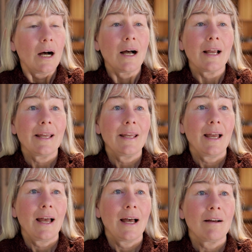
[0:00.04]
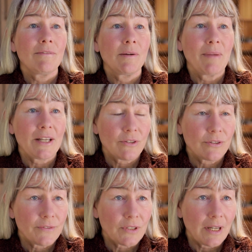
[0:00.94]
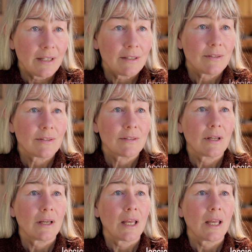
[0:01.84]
I have a master's of science